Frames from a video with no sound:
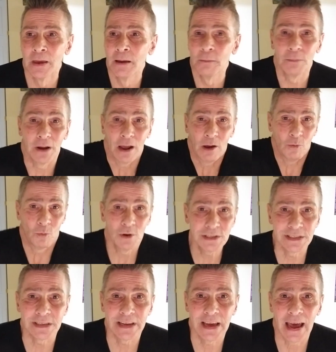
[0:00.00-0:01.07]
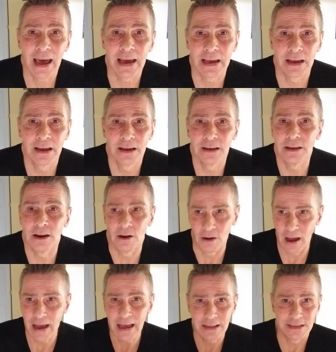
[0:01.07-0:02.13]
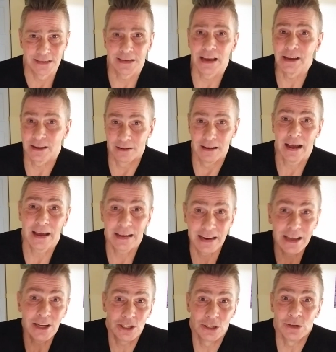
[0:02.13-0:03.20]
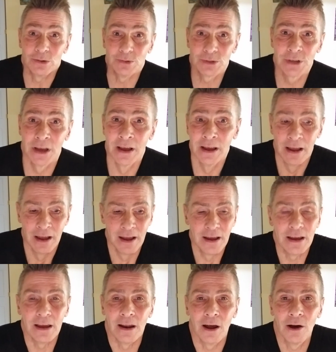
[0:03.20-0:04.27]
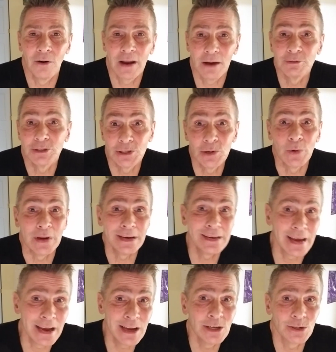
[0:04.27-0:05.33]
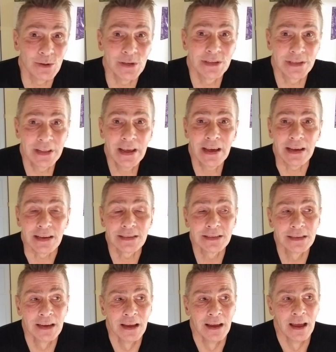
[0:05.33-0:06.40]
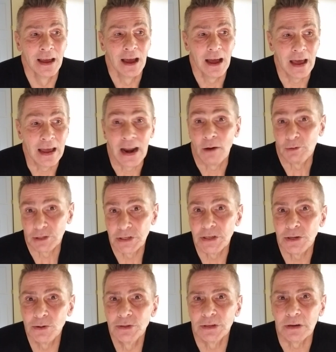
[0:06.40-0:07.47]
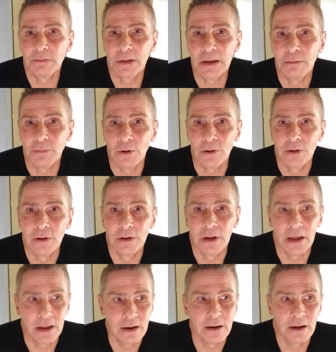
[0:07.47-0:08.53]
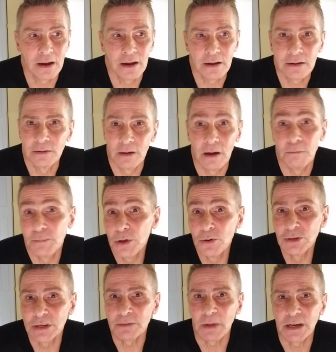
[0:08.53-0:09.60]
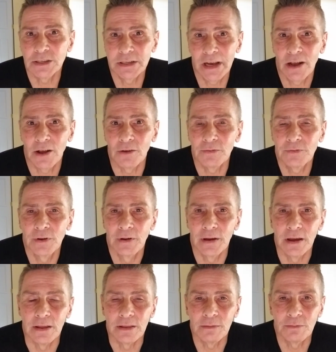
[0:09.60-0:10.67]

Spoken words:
But I wasn't gay. I had issues, and I was doing dangerous things, and I was using people and abusing myself in the